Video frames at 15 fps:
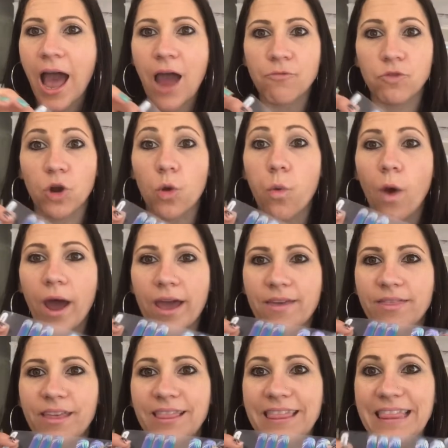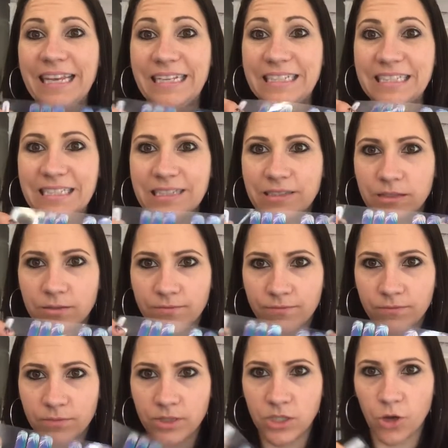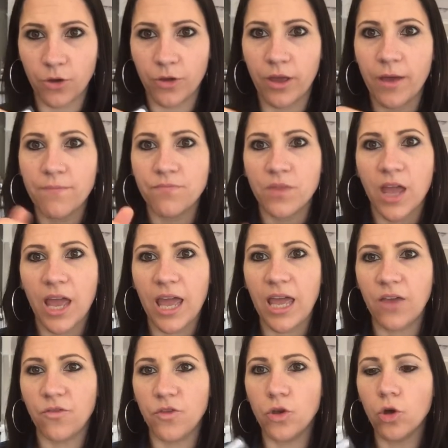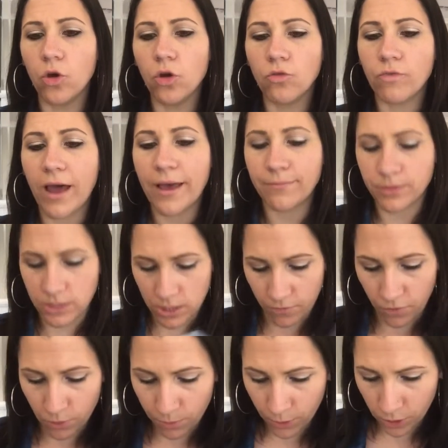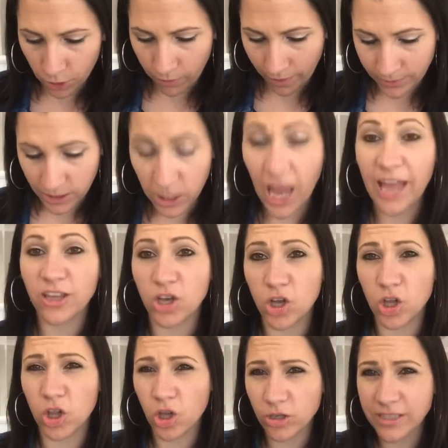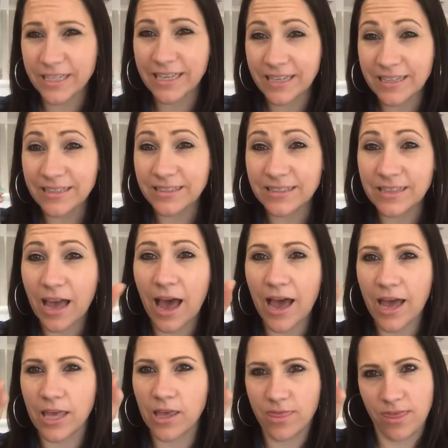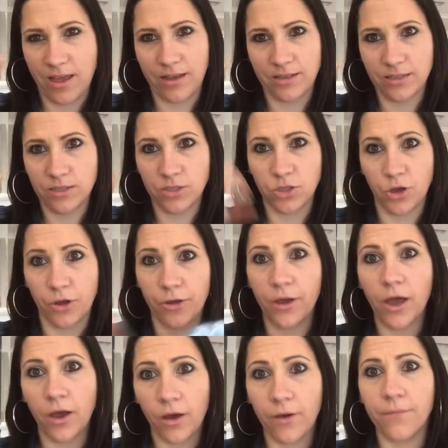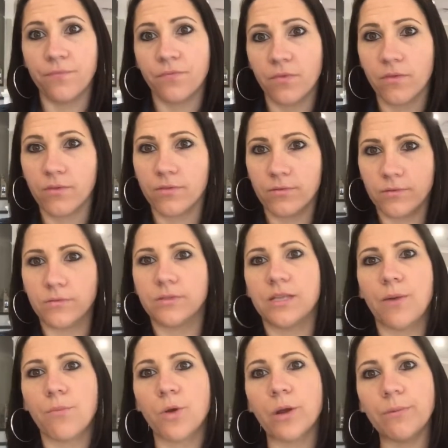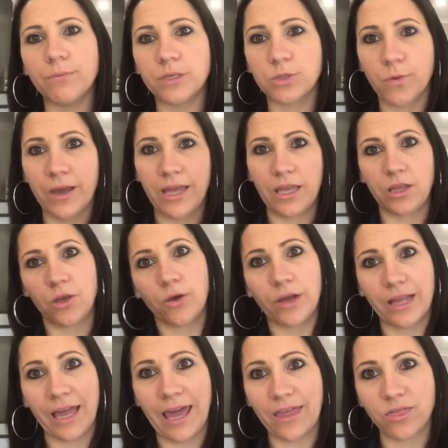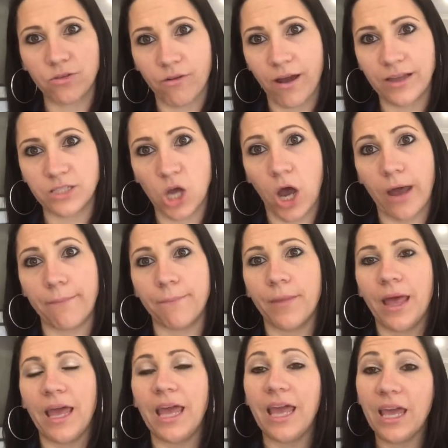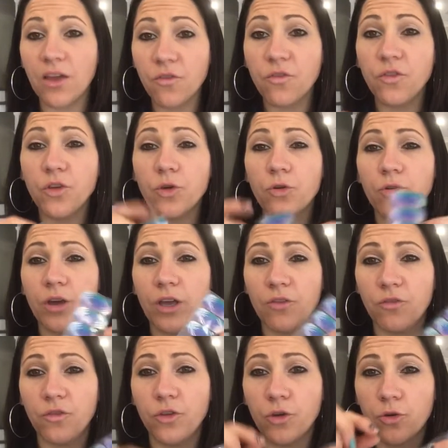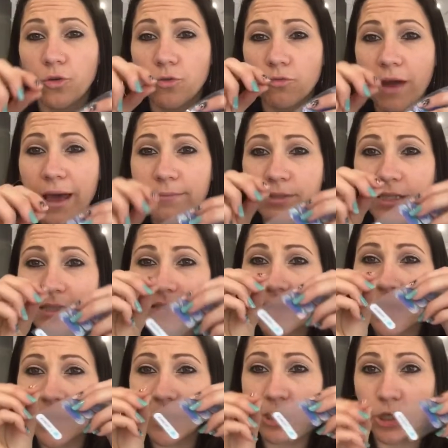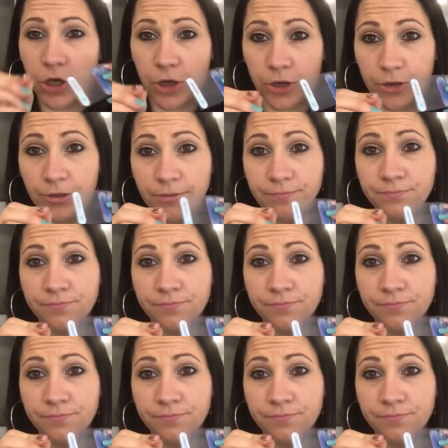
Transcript: require the least. So if you put your wraps in, and your glossies are your thickest, so somewhere in between you're going to get the right time. If your wraps are starting to curl,